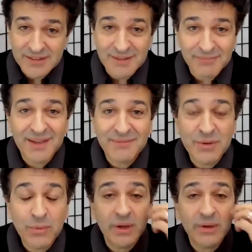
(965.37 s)
Sometimes
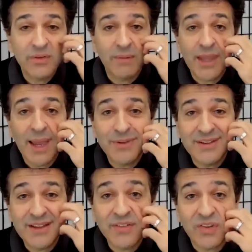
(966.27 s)
it works, sometimes
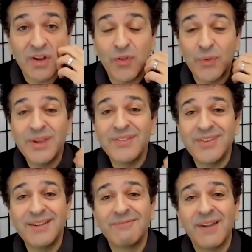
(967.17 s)
it doesn't. And the
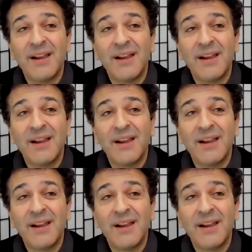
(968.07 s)
reason,